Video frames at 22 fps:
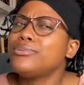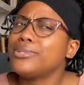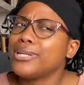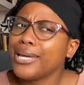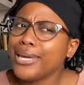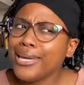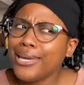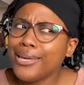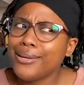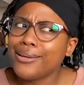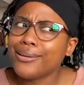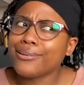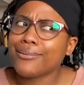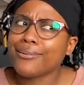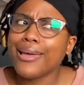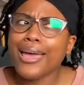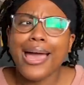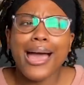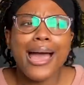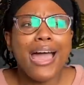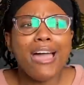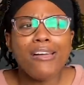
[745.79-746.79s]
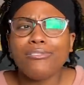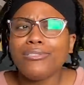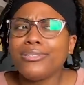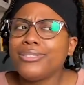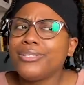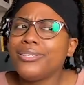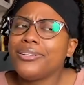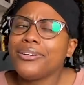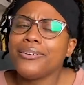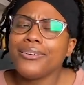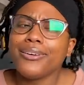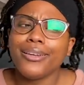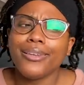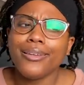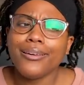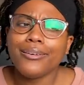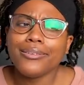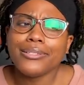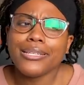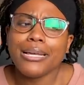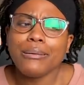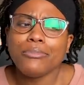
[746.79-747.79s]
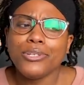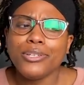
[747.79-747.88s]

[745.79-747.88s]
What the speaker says: dang, I haven't seen her in a long time.